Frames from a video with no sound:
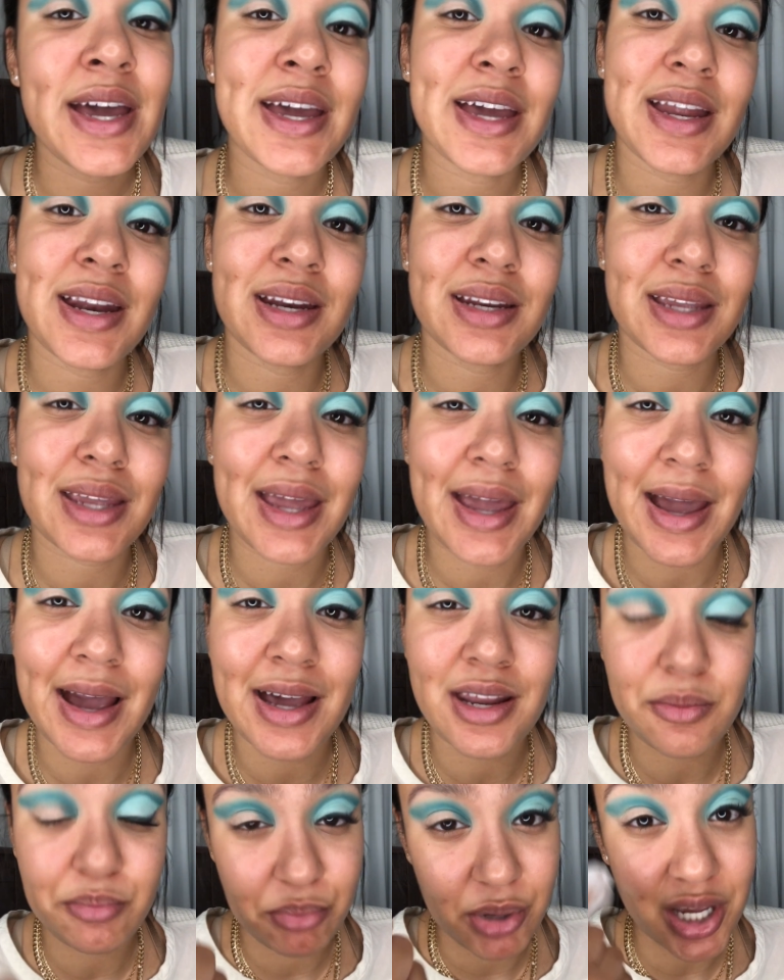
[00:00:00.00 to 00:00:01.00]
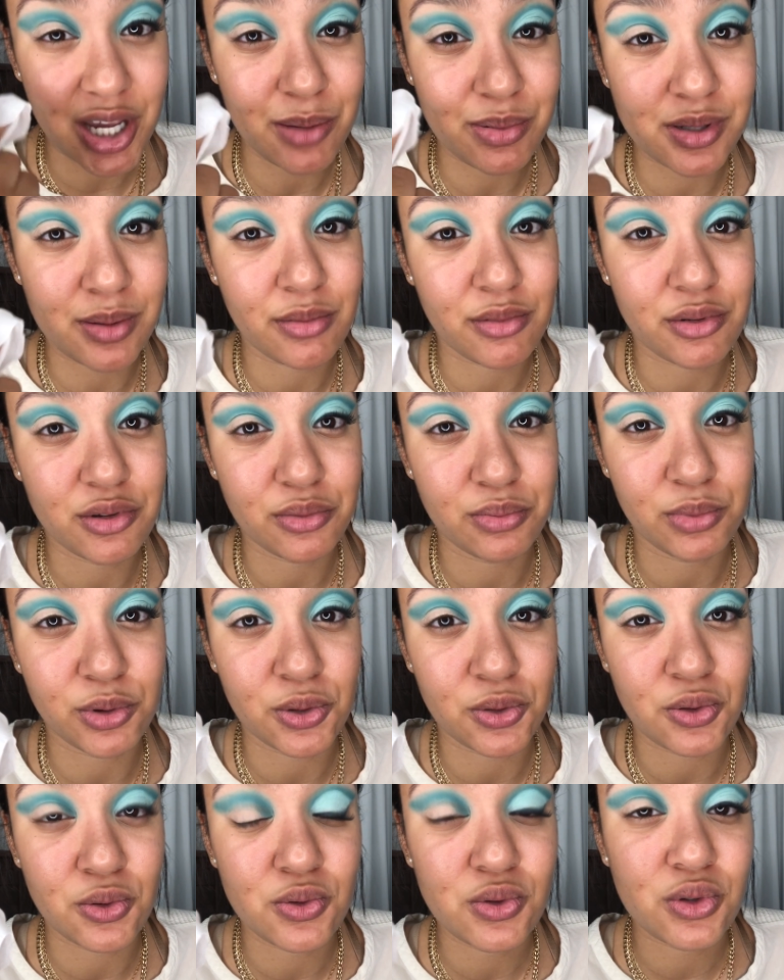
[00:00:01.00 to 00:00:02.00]
It can pick up some of the
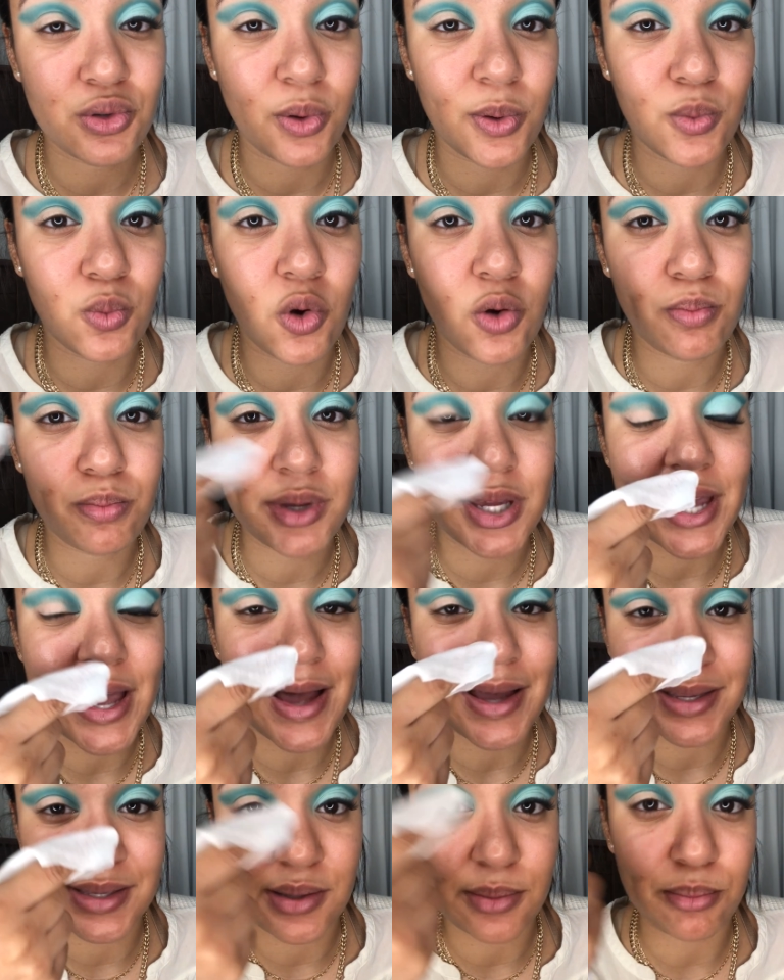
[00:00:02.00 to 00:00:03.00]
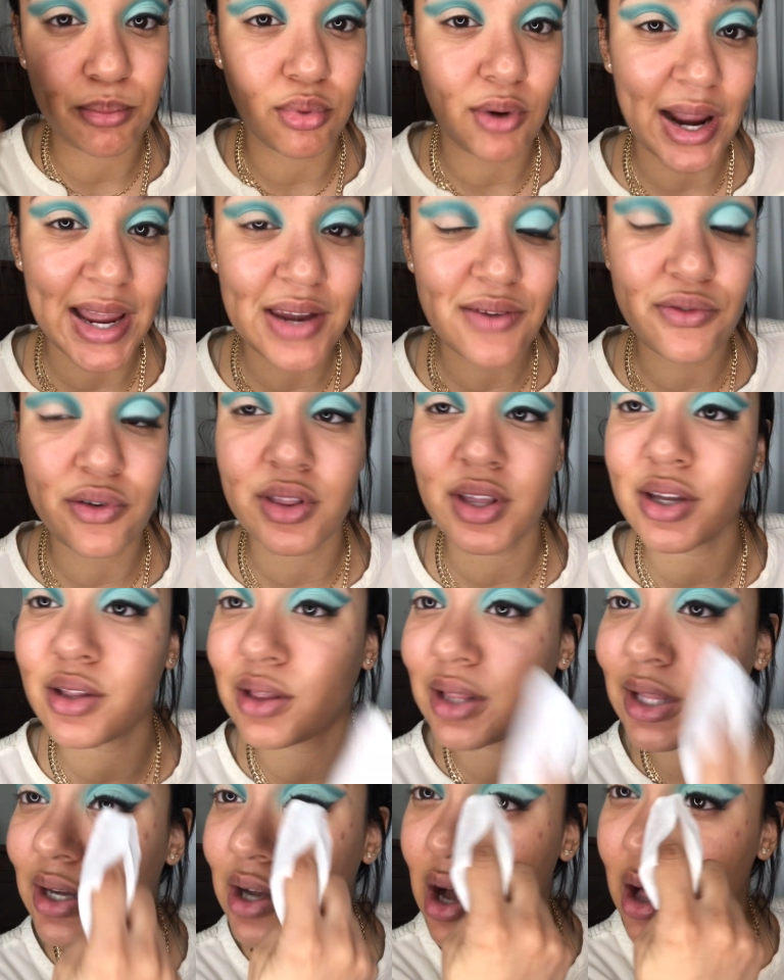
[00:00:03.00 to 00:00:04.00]
blue, so it won't be as bright for the
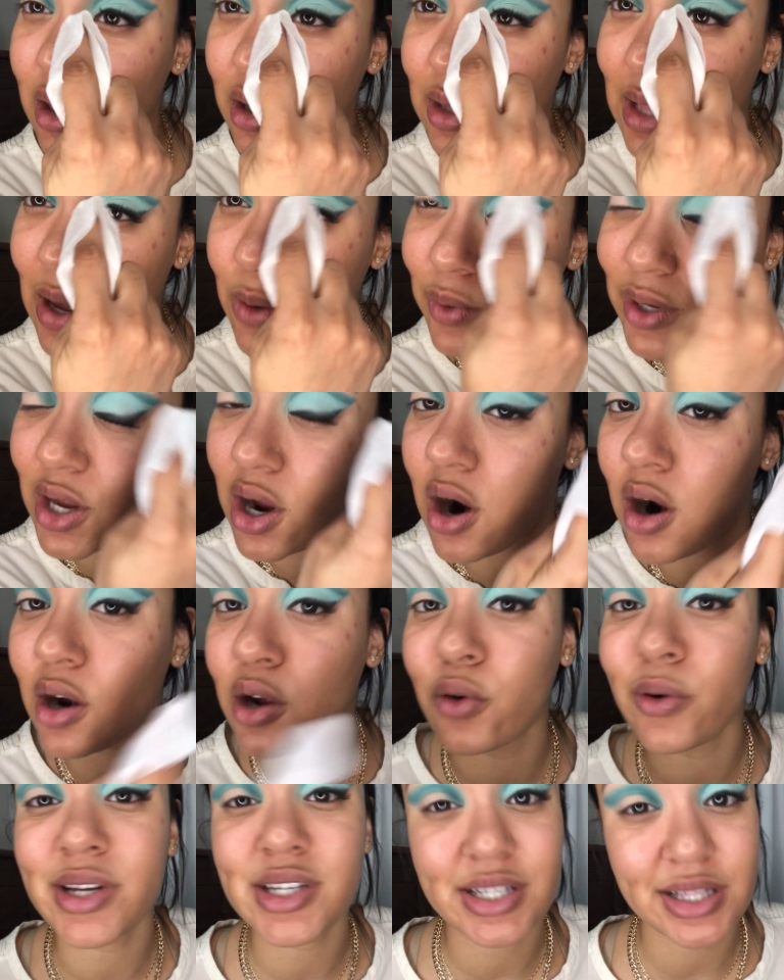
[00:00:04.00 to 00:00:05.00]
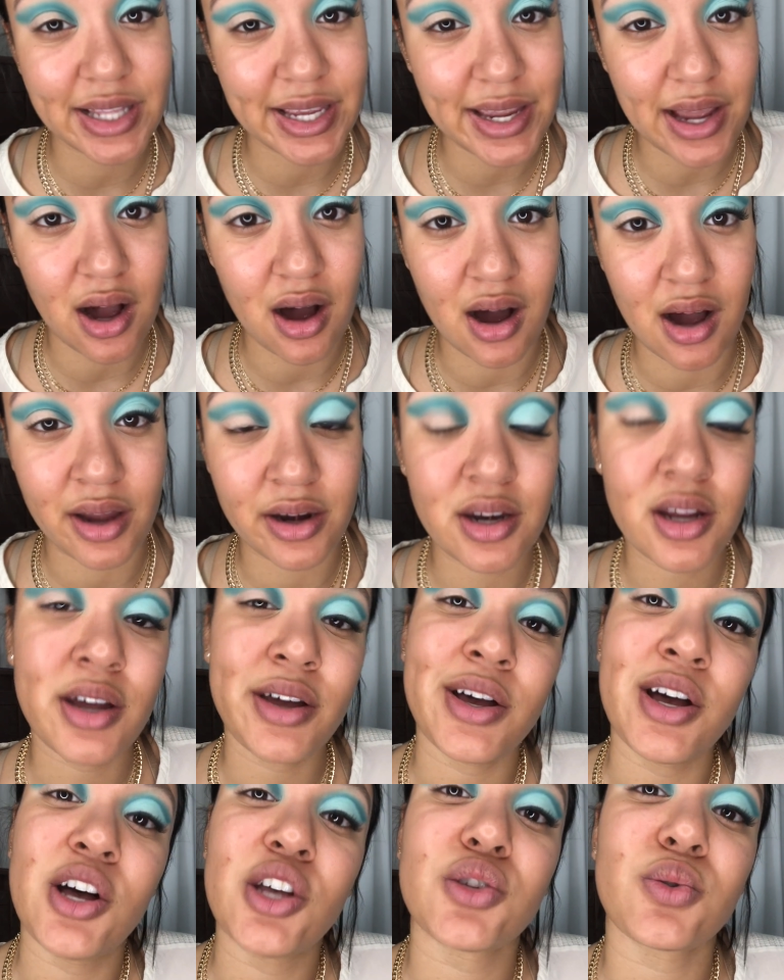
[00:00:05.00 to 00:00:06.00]
color that we are going to lay on.
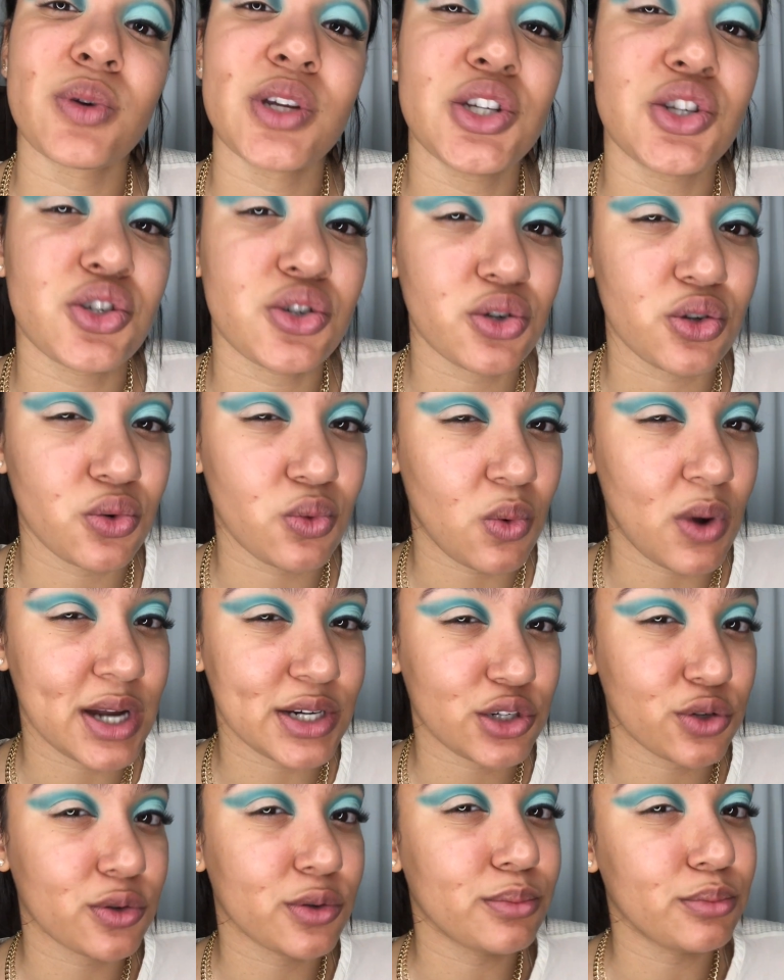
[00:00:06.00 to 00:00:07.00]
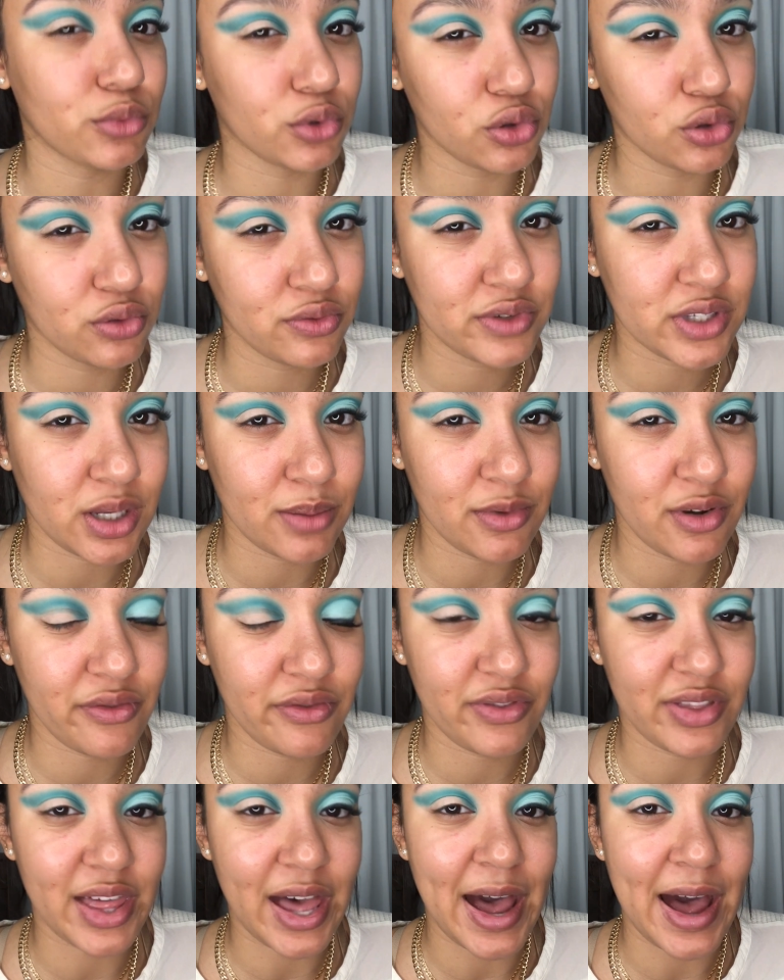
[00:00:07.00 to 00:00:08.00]
So we do want to remove some of
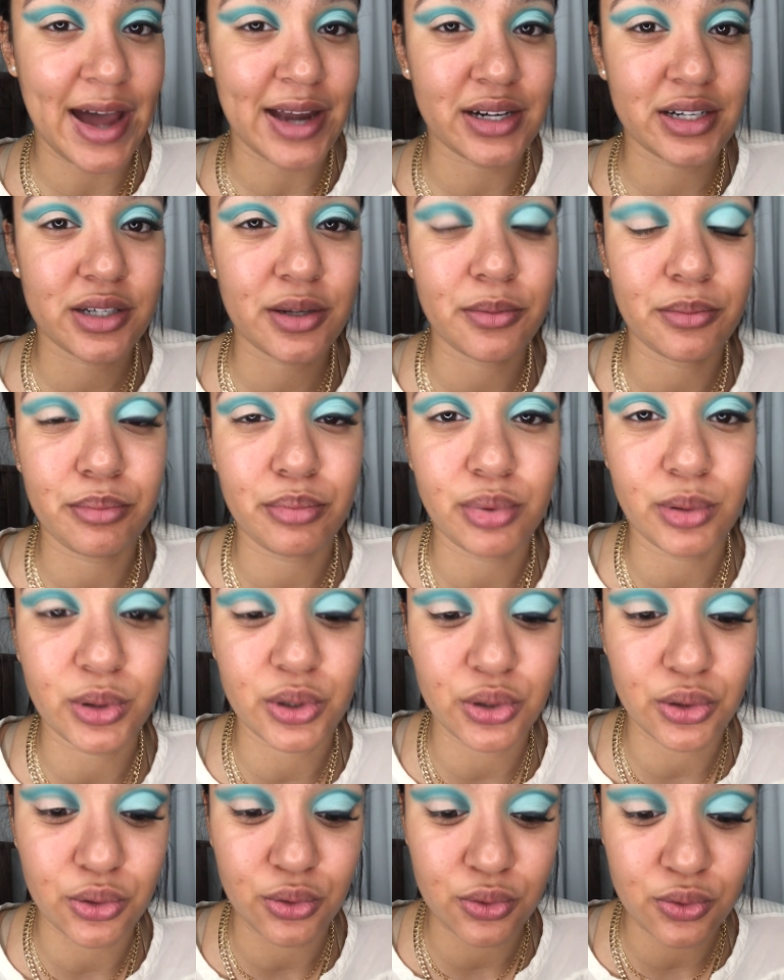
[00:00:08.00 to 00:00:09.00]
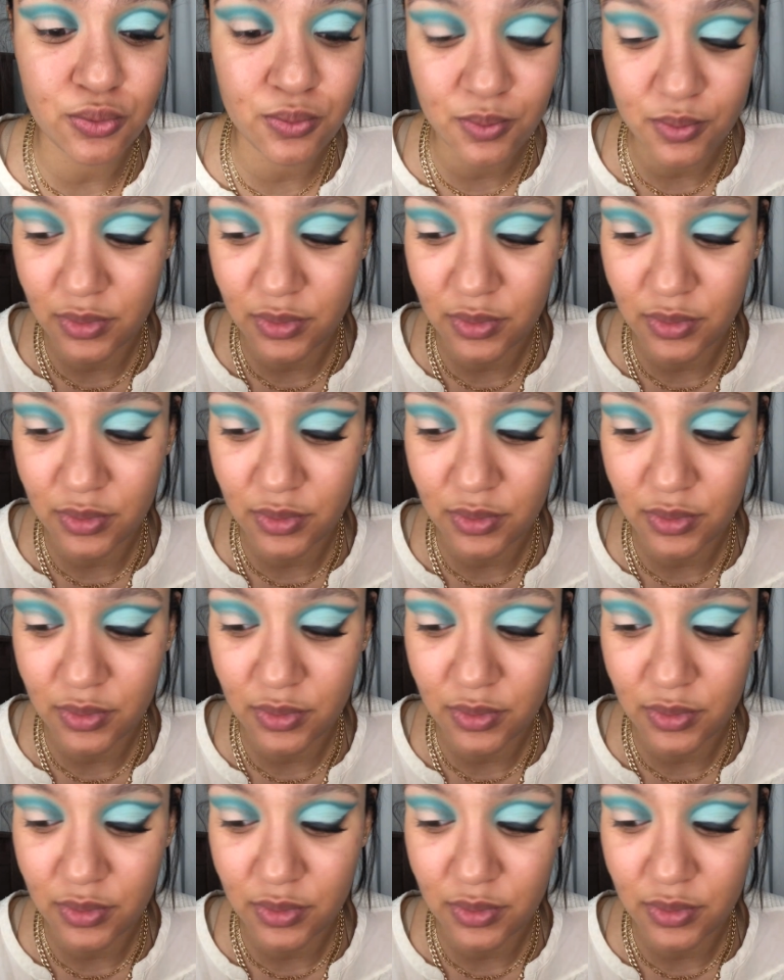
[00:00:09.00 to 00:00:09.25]
that blue.